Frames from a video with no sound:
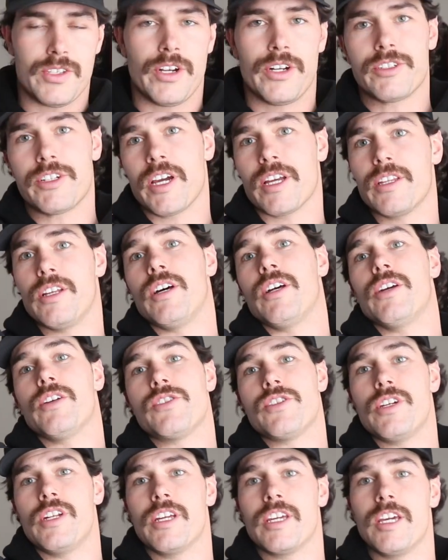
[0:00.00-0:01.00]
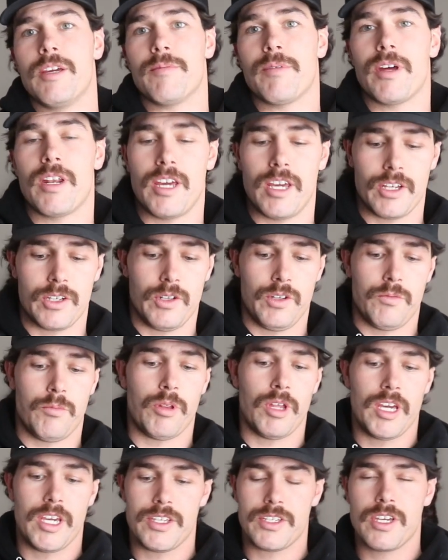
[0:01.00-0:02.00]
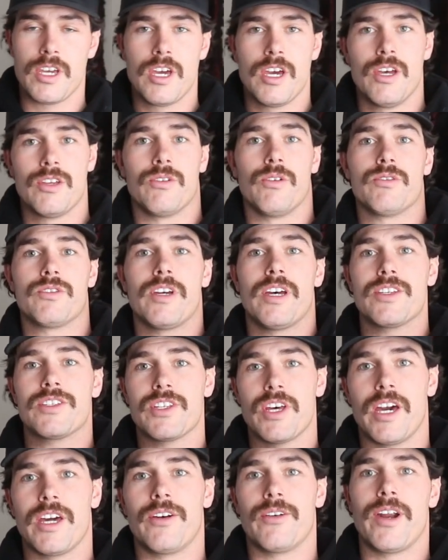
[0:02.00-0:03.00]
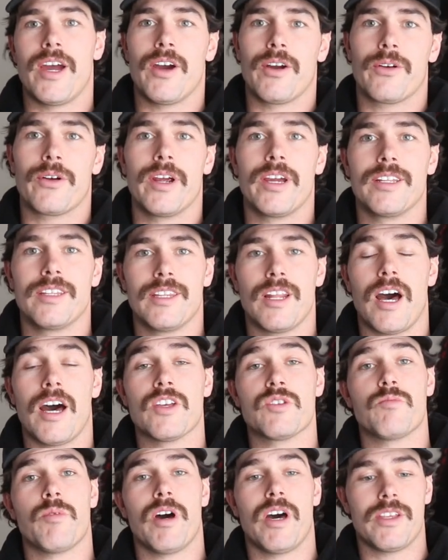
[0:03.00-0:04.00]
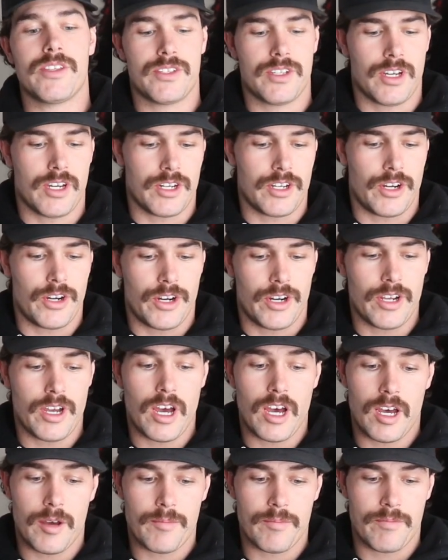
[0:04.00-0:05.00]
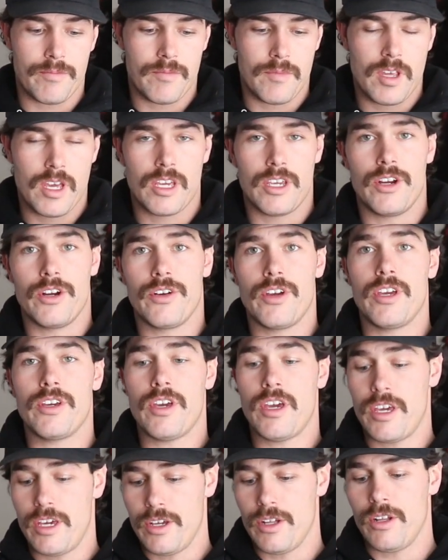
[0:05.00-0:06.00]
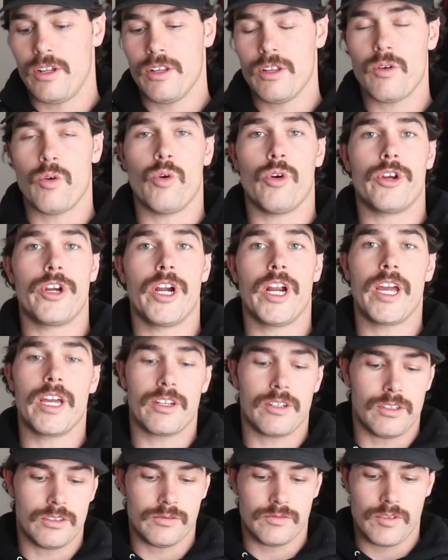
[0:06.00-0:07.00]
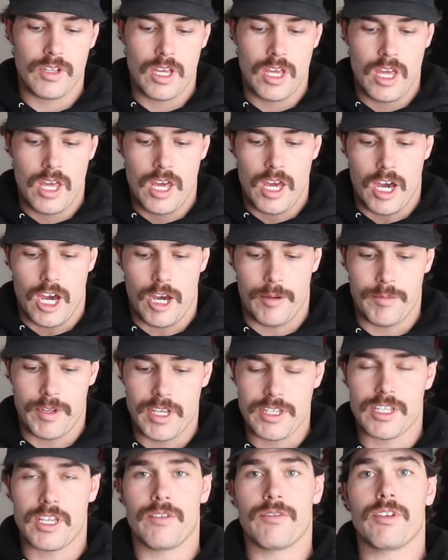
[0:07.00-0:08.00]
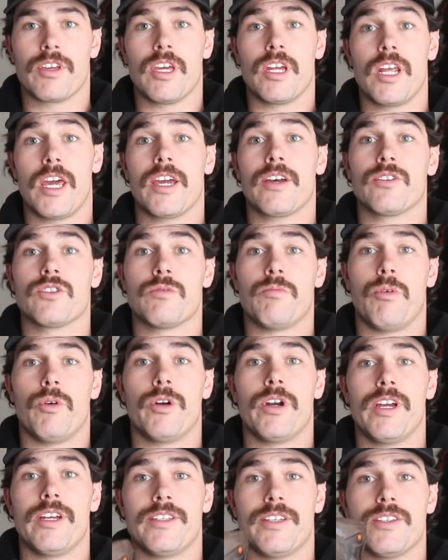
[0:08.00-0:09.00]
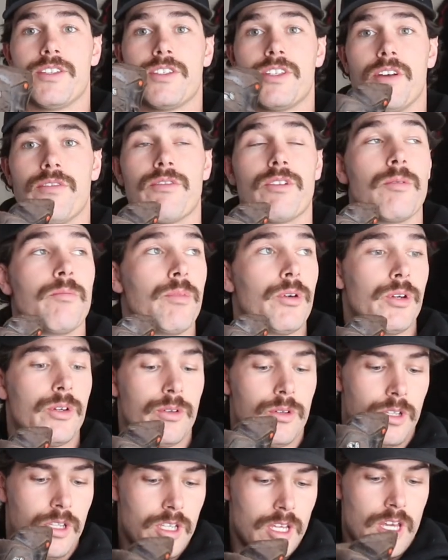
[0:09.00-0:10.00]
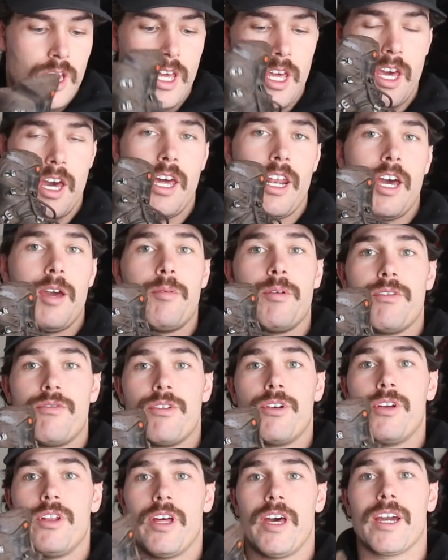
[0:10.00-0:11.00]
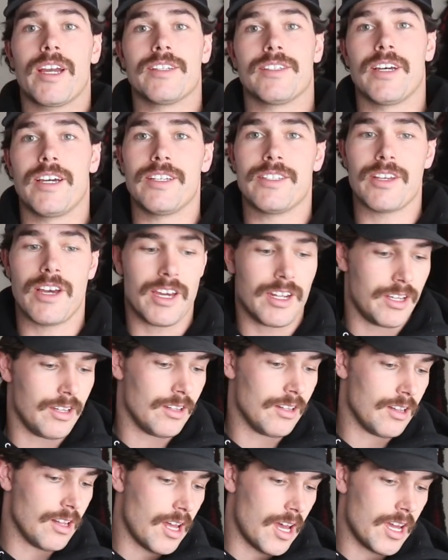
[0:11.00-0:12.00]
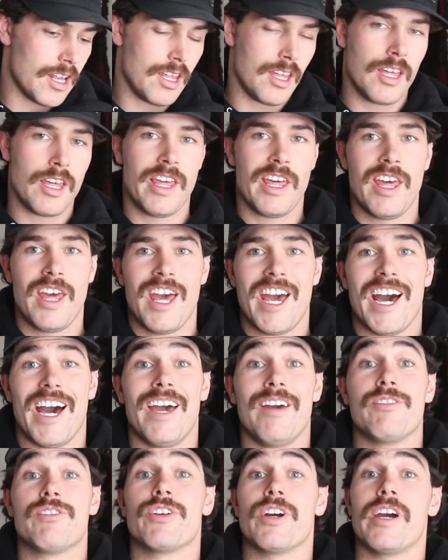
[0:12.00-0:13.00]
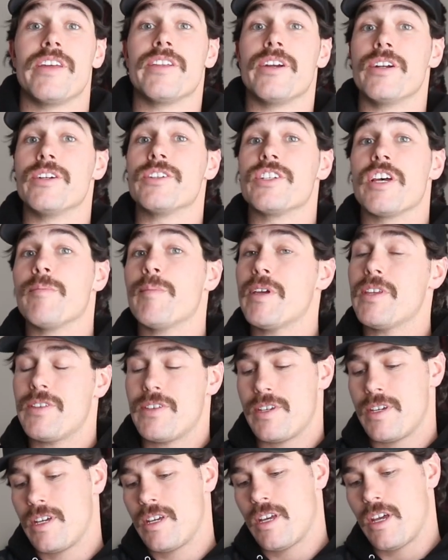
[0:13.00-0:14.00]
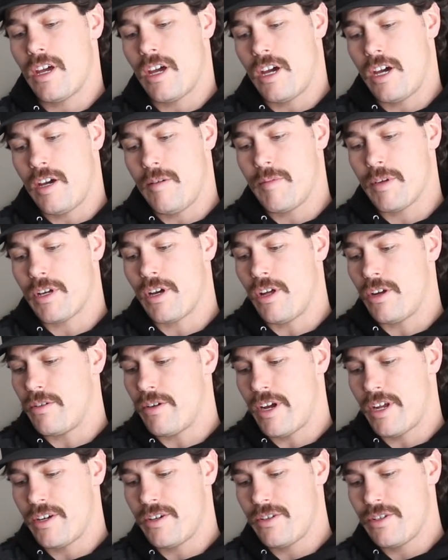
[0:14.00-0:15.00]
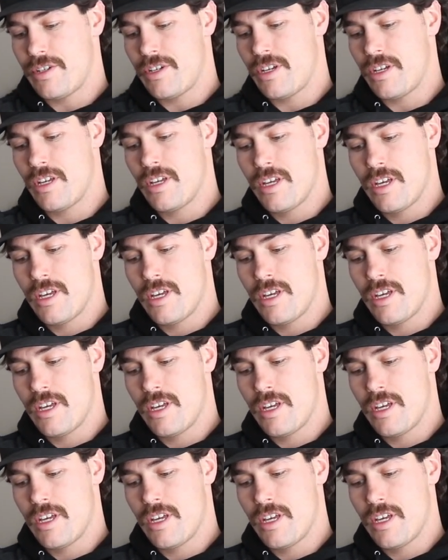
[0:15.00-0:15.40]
their technology to keep that ankle in place, so it's not sliding around creating hot spots on your heel or your ankle. Does give good ankle support. It's a stiffer boot, and I prefer that because I side hill a lot. I have tried their Summits, Colorado's,